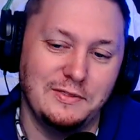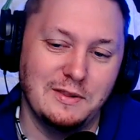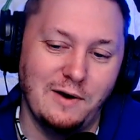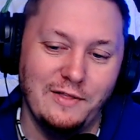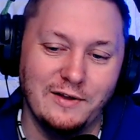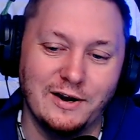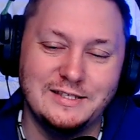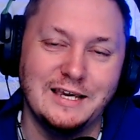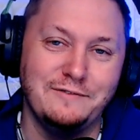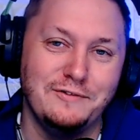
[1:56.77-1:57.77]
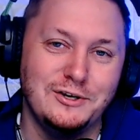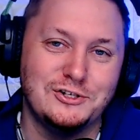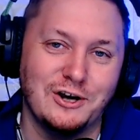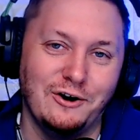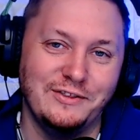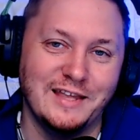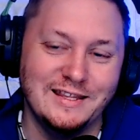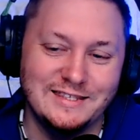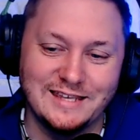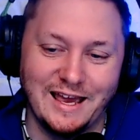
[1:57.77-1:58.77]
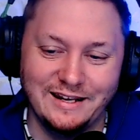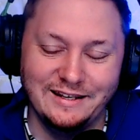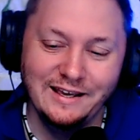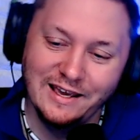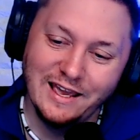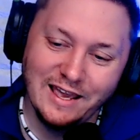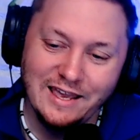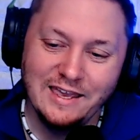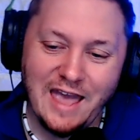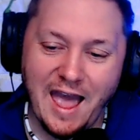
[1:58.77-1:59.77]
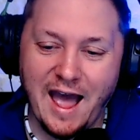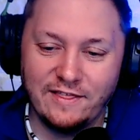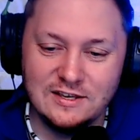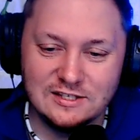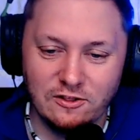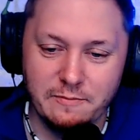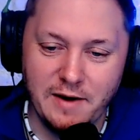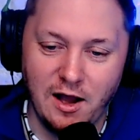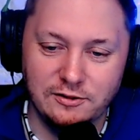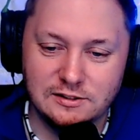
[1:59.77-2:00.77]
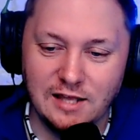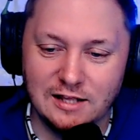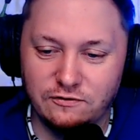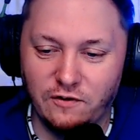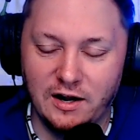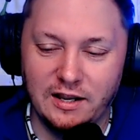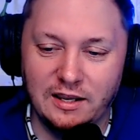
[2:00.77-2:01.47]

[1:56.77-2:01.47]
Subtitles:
them on their TV show and then said, yeah, these other belts, that's funny.